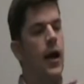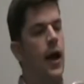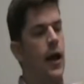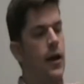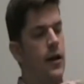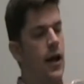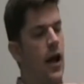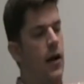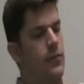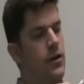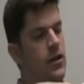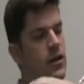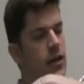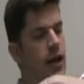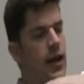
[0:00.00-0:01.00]
and now I'm
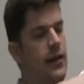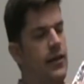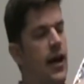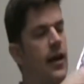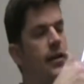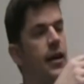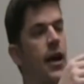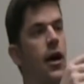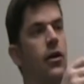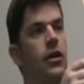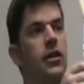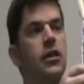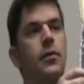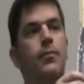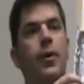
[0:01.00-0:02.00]
going to lay that down
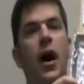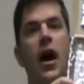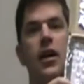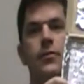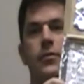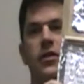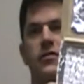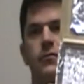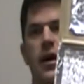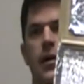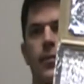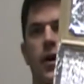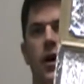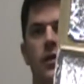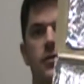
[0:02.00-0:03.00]
in the bottom of my
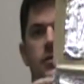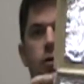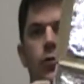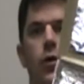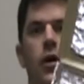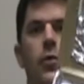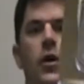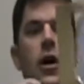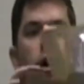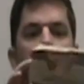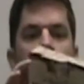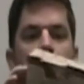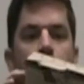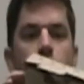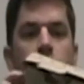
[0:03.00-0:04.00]
box. So where we are
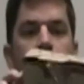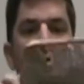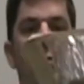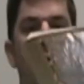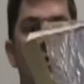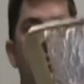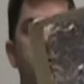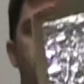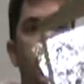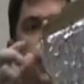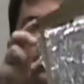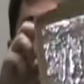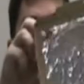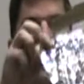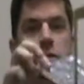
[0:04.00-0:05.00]
now, we've
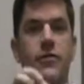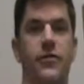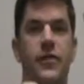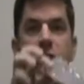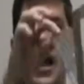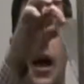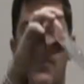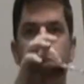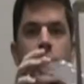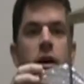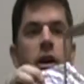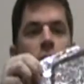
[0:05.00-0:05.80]
cut out a flap,